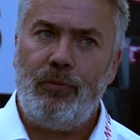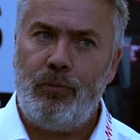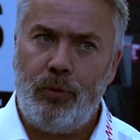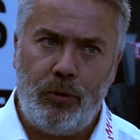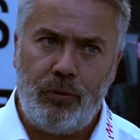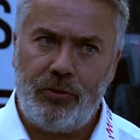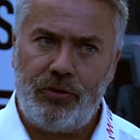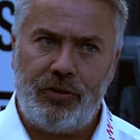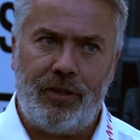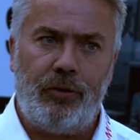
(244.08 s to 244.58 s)

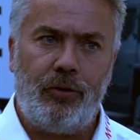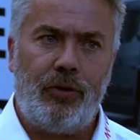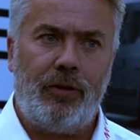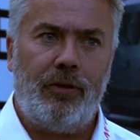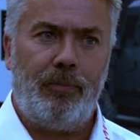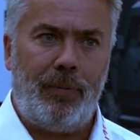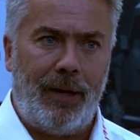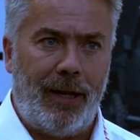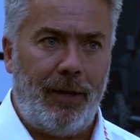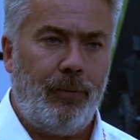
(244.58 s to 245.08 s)
rules that you
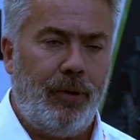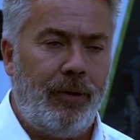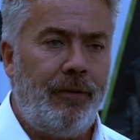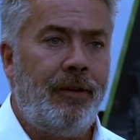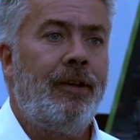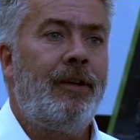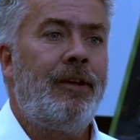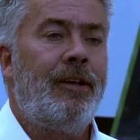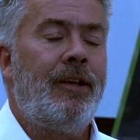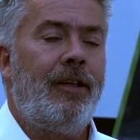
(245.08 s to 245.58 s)
can play with
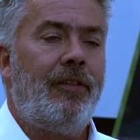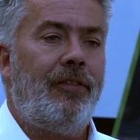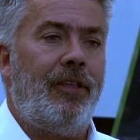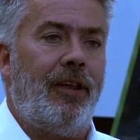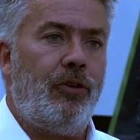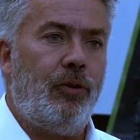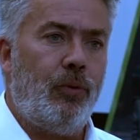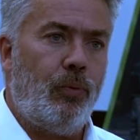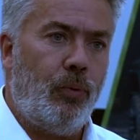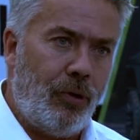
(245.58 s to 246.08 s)

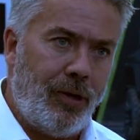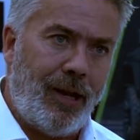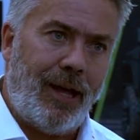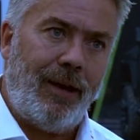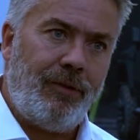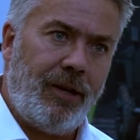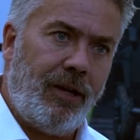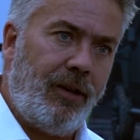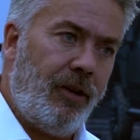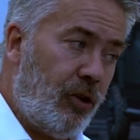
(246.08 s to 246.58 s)
than you wouldn't
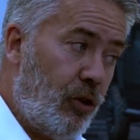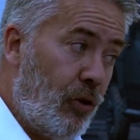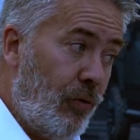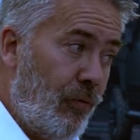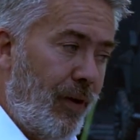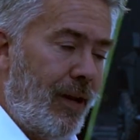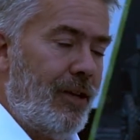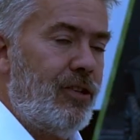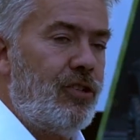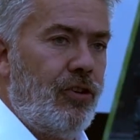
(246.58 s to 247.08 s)
have in a
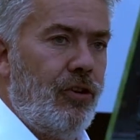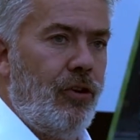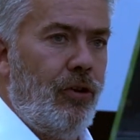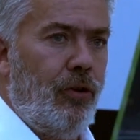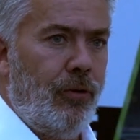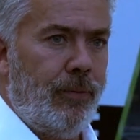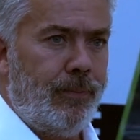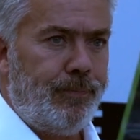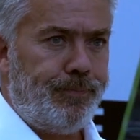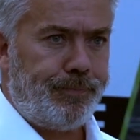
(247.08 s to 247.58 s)
conventional